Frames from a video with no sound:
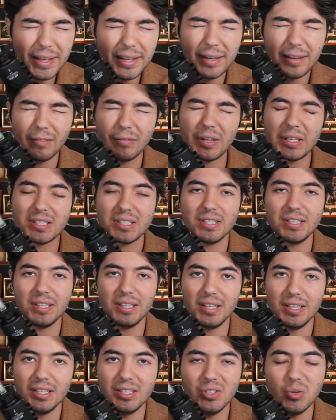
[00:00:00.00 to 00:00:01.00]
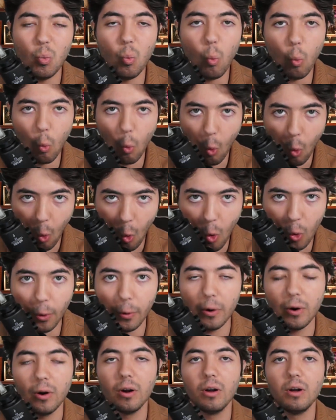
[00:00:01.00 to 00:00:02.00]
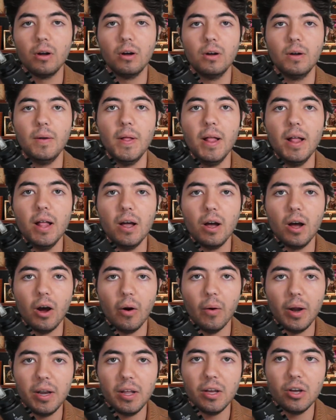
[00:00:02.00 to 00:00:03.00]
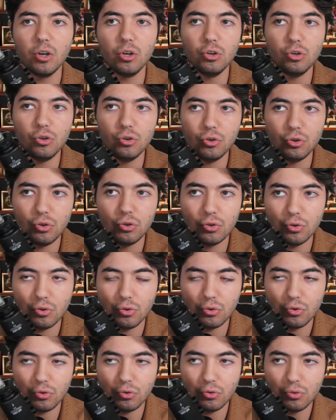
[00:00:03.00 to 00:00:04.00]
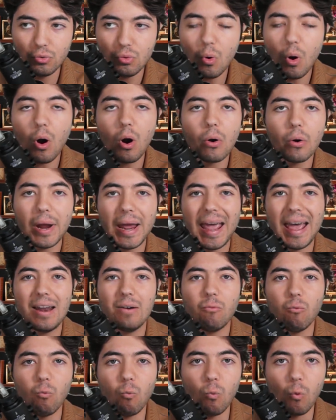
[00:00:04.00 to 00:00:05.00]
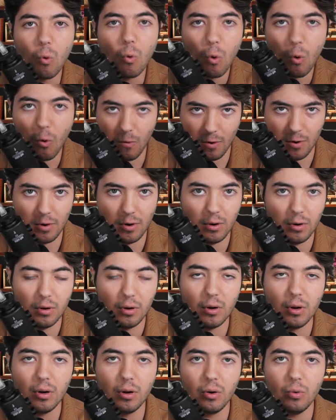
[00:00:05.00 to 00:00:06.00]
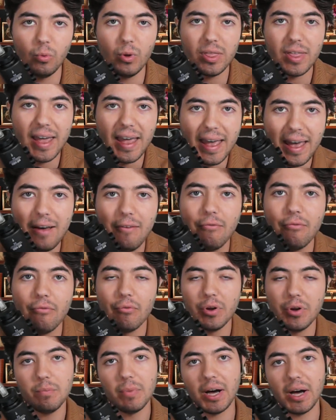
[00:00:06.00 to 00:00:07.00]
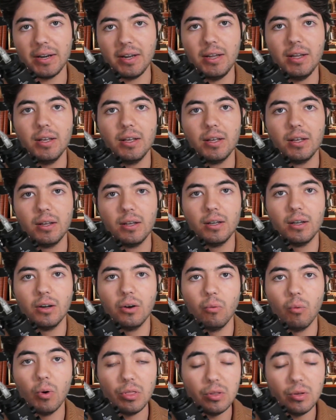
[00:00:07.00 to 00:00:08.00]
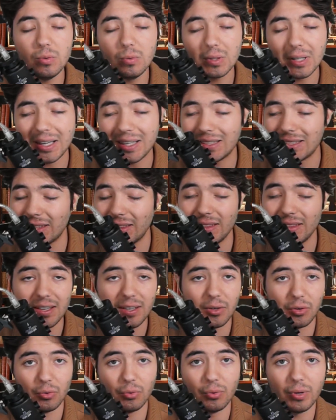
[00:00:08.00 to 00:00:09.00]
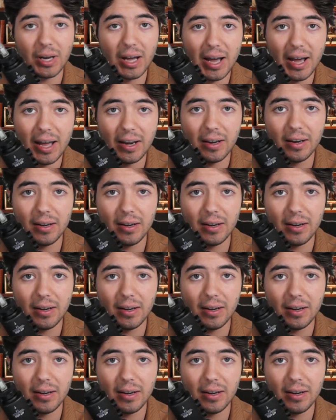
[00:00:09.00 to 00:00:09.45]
and investing is war. All right? You are at war with everybody, whether you like to think it or not.